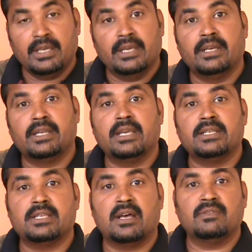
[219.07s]
In
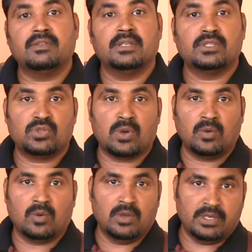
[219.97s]
case of
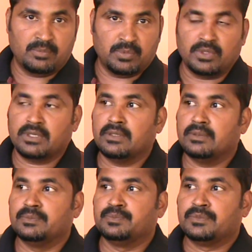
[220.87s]
stock call and put,
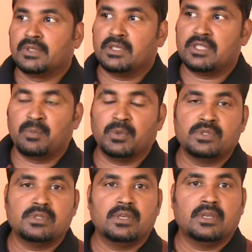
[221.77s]

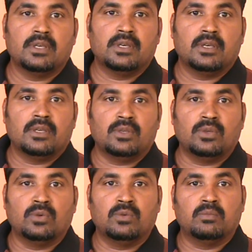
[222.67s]
suppose
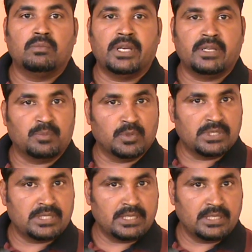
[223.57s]
you made a
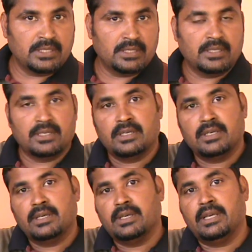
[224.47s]
position
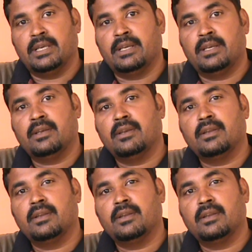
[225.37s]
in